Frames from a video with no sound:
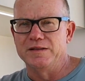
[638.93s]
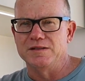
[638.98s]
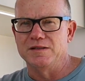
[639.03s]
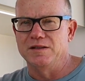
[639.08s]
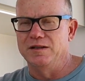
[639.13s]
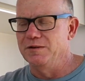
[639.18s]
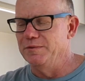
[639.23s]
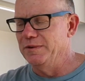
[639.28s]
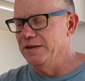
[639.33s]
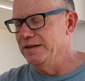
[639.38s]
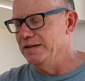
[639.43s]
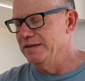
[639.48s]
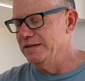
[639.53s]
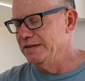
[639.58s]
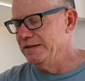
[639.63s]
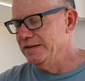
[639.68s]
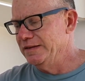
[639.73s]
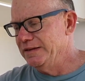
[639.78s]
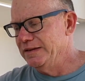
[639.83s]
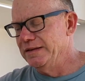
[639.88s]
So
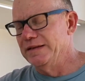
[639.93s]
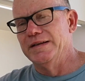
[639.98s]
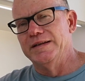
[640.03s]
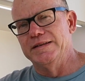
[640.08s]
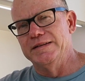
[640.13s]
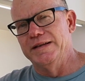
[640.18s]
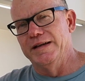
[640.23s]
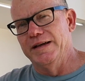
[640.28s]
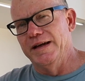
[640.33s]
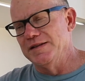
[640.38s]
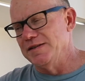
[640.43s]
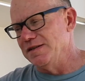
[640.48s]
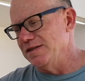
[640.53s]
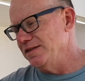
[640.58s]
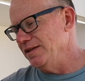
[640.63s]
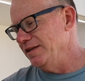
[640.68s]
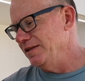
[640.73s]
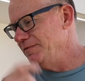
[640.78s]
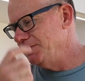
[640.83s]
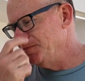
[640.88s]
yeah, as I
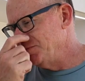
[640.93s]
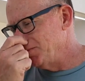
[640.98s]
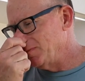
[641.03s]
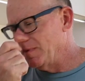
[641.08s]
said,